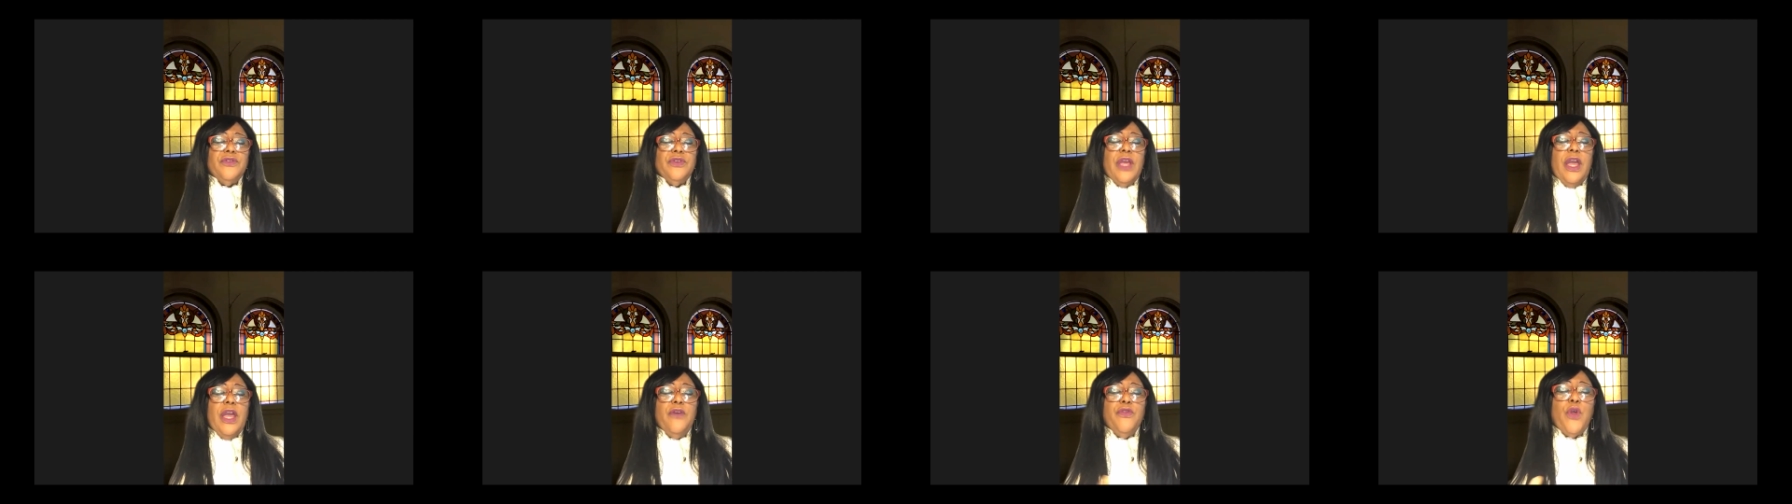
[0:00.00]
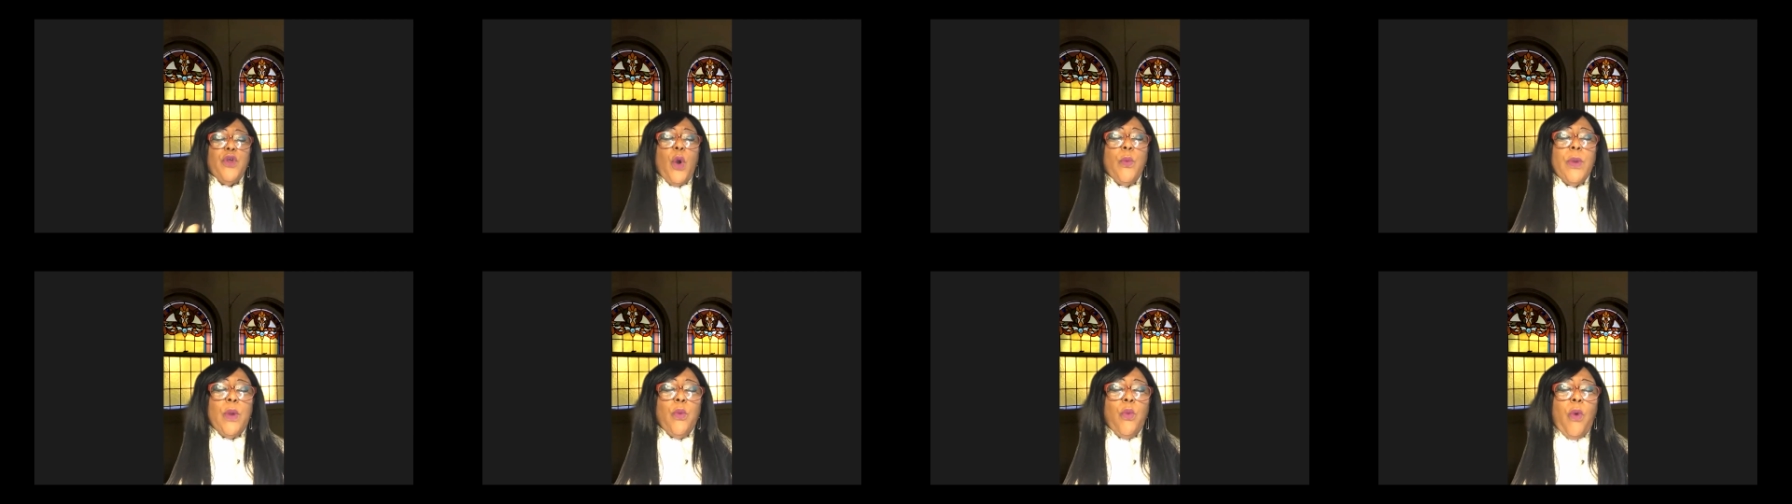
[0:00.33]
Yea,
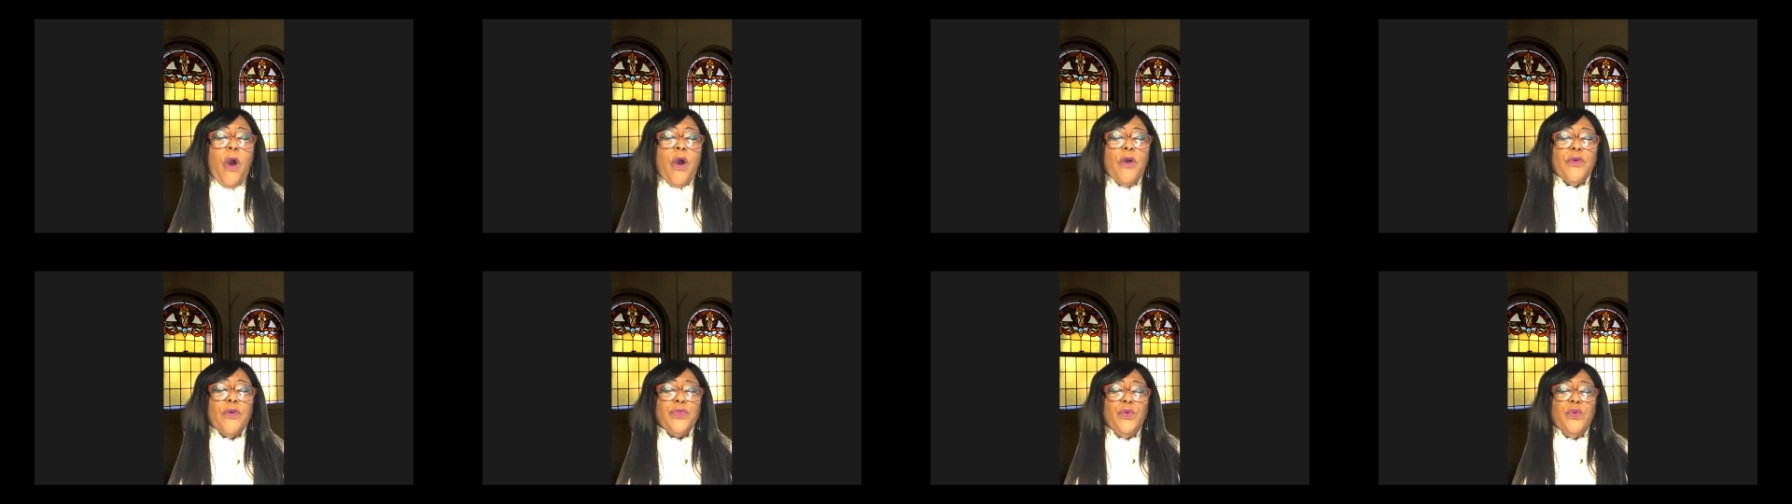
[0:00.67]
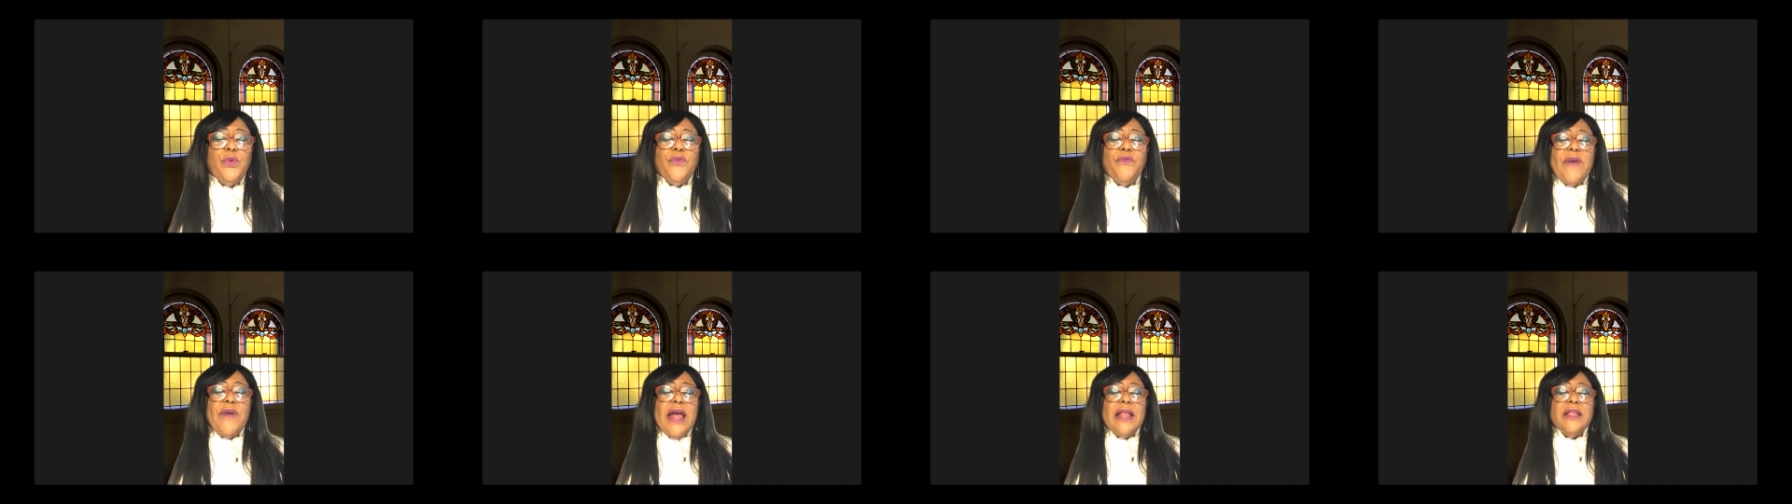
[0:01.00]
though we walk through
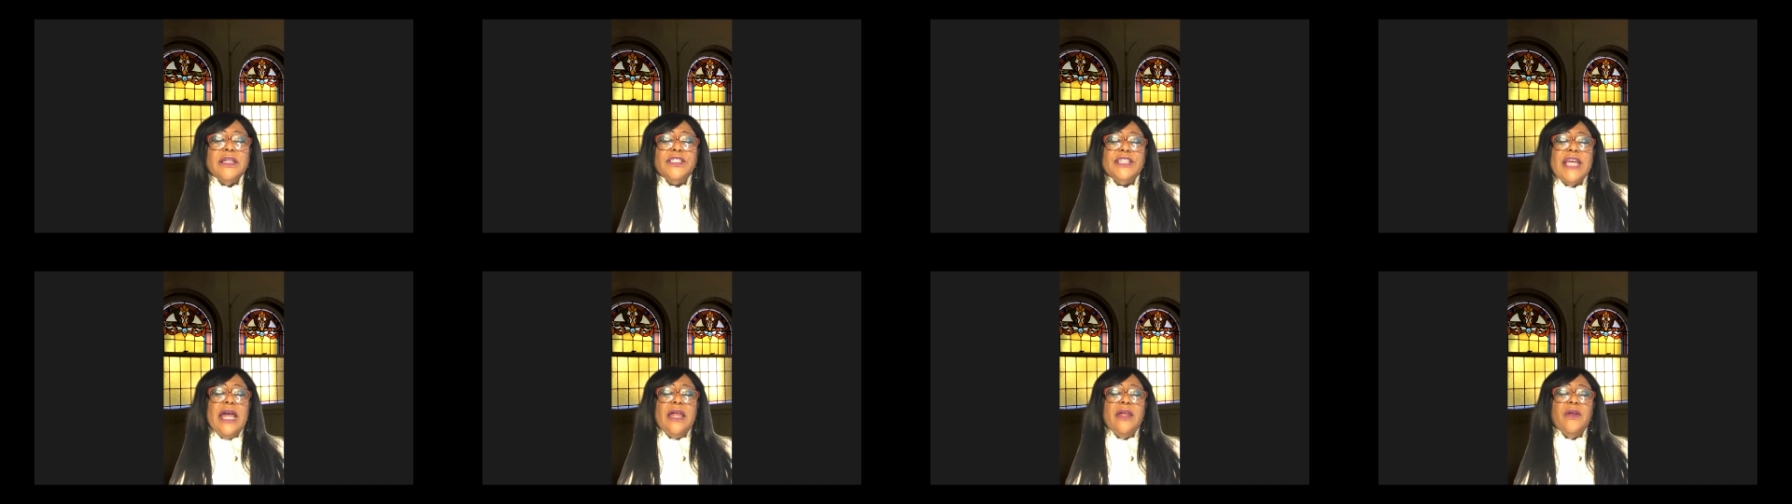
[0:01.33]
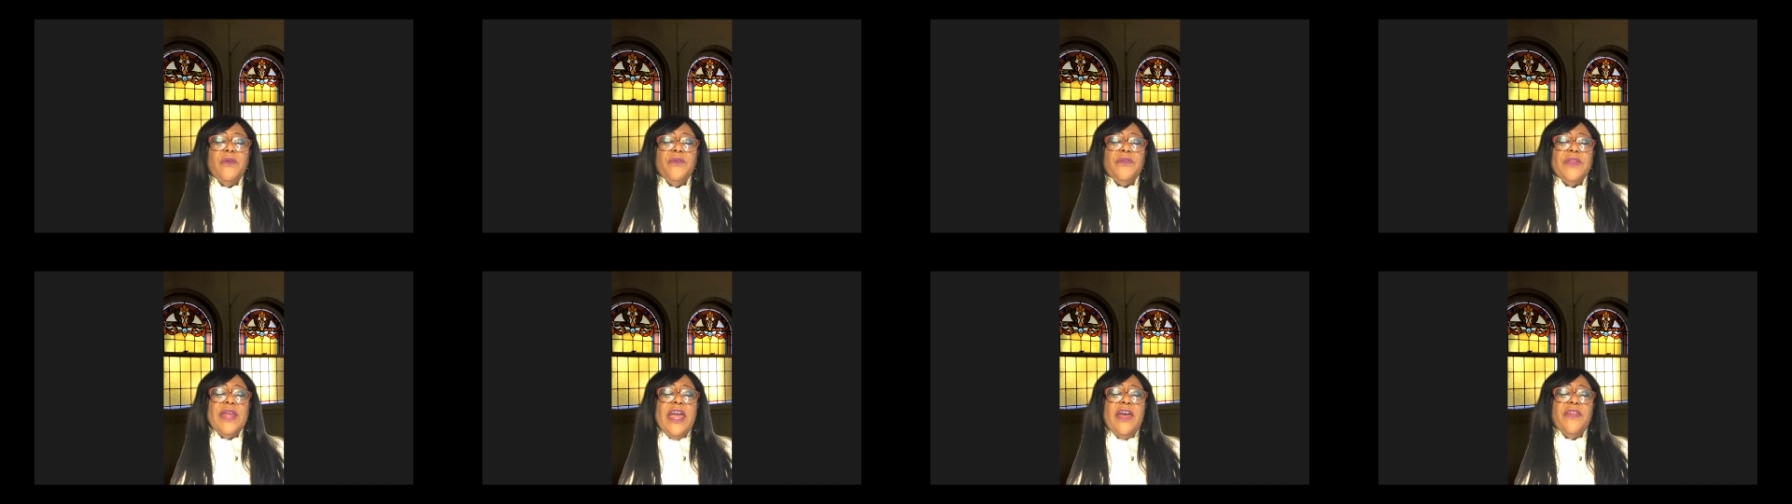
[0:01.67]
the valley of shadow
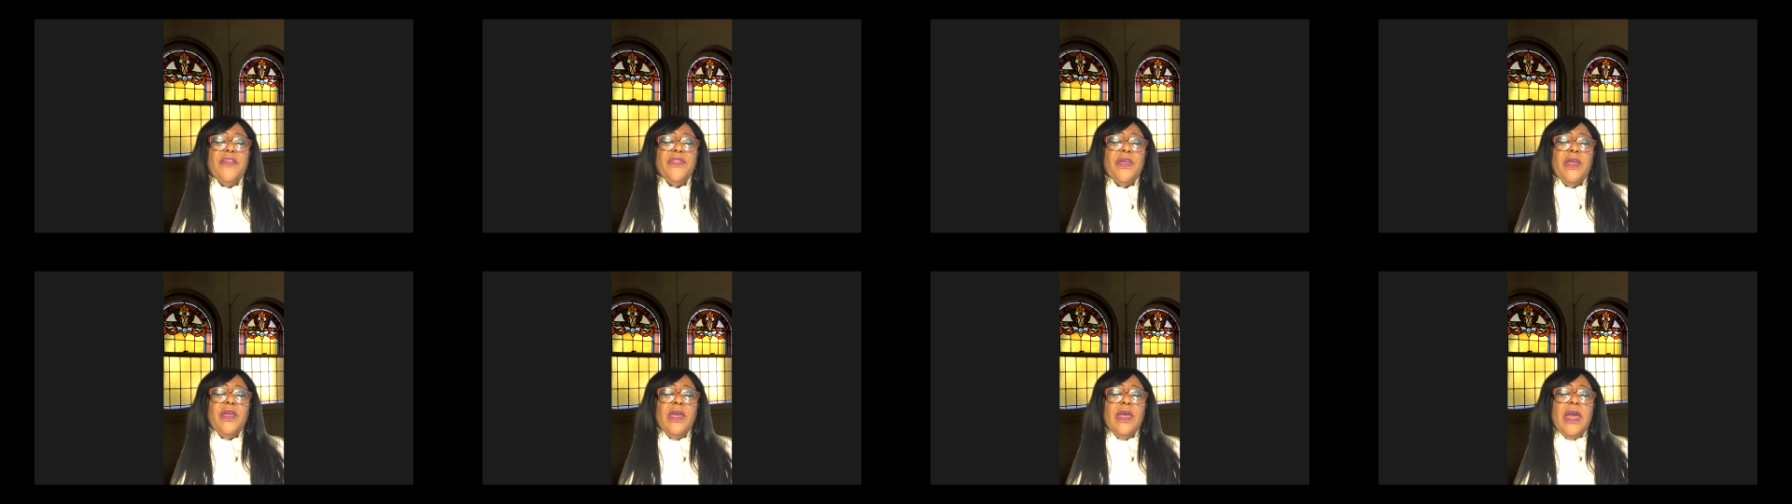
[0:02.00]
of death,